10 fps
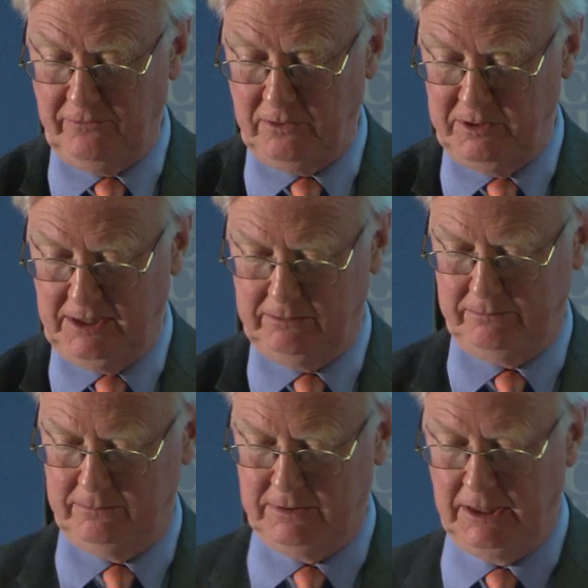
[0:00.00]
of them in
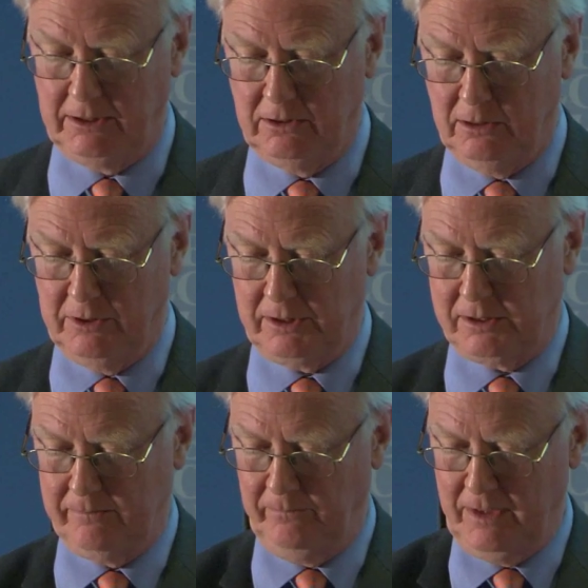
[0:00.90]

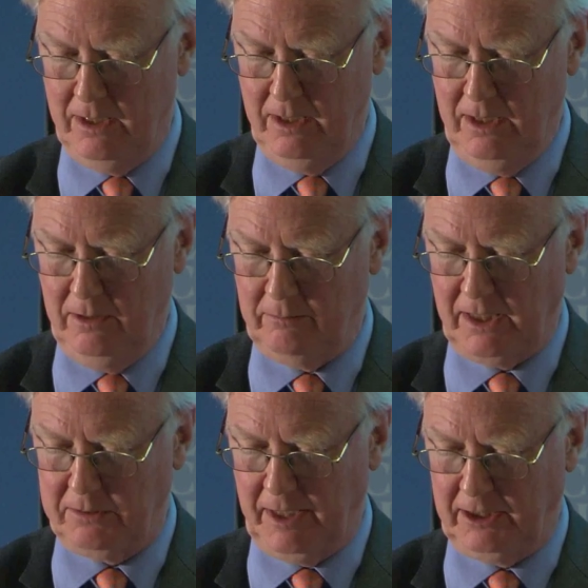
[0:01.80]
economics.
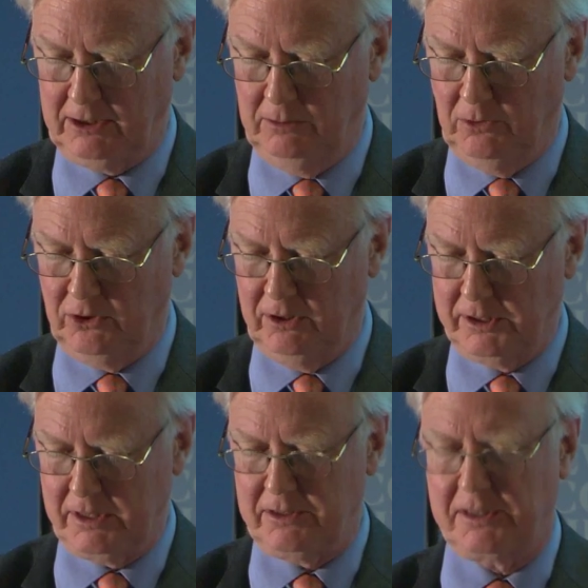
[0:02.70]
Mathematical
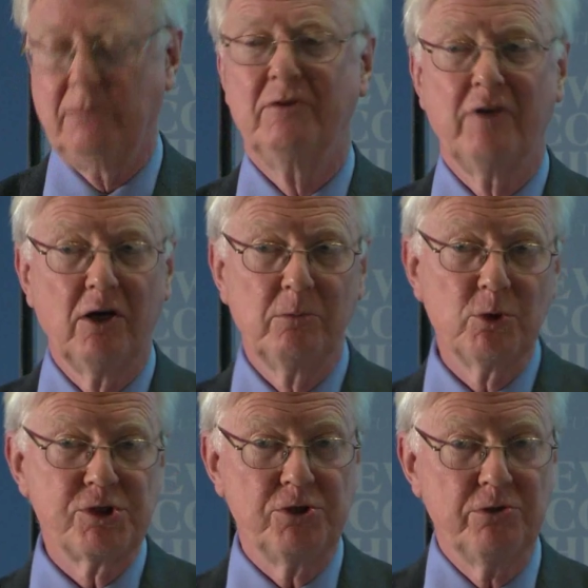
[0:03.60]
models are some of our
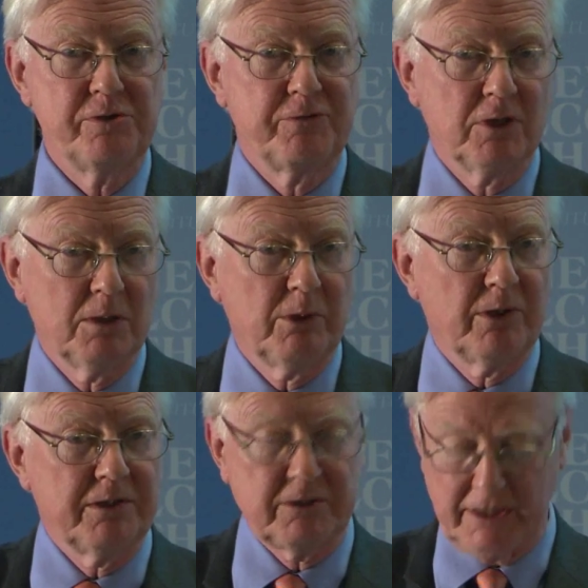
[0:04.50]
most useful
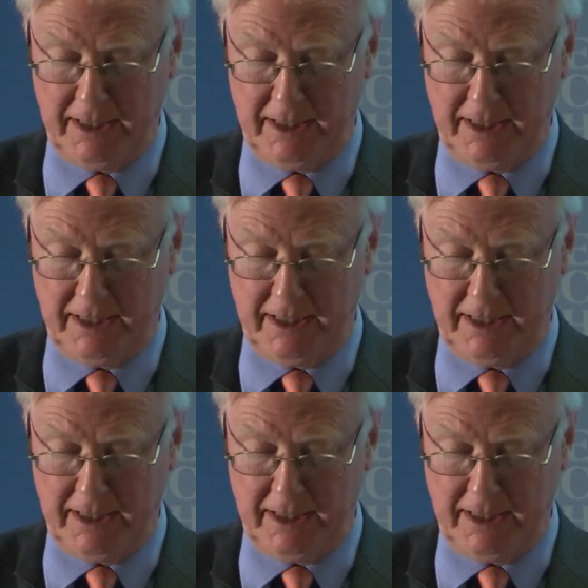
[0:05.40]
laboratory